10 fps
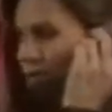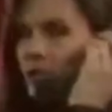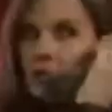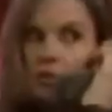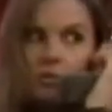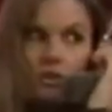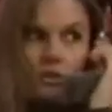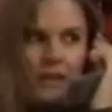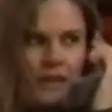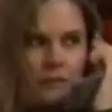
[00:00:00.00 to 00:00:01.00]
could use
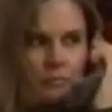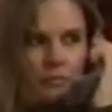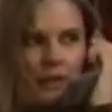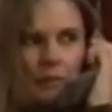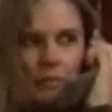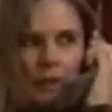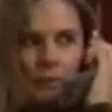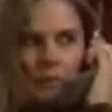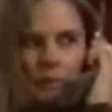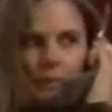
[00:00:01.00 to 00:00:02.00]
your help right away.
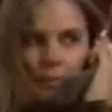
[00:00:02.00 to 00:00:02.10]
Would that be